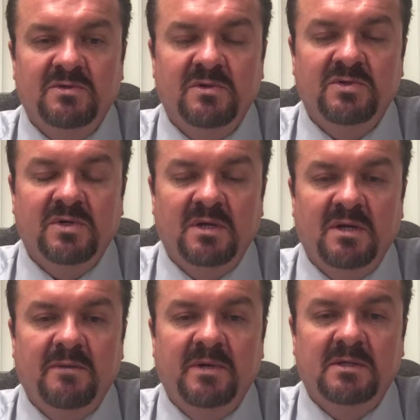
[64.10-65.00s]

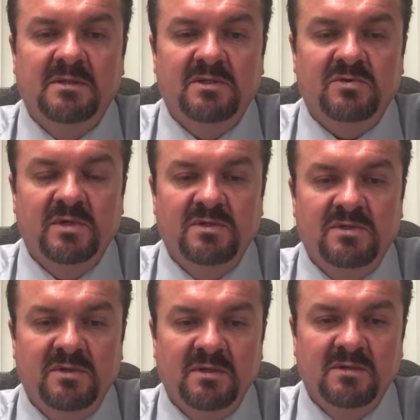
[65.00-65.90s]
socioeconomic sixth grade
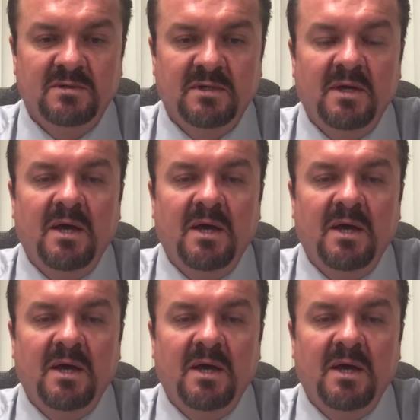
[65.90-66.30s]
students?